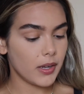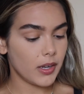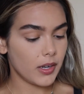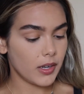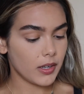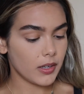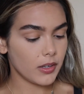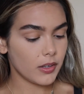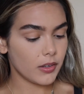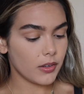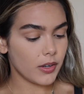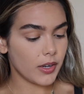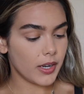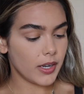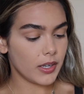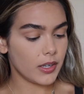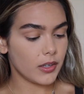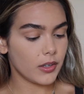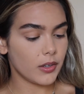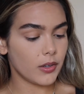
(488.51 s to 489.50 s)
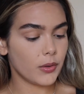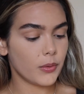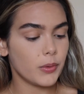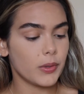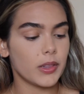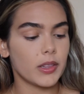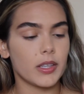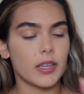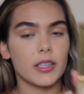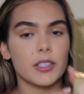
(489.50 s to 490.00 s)
and I'm gonna go ahead and go in
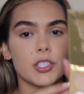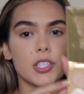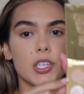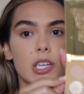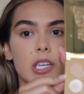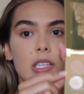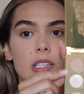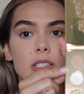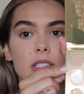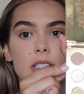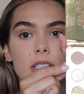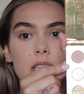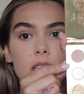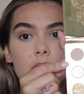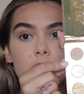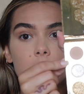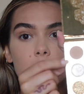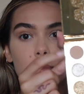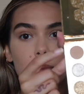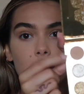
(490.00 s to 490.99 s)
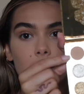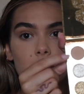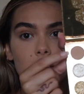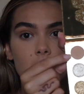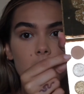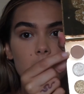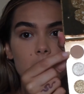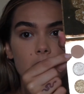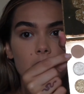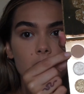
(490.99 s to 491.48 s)
with that shade State of Mind,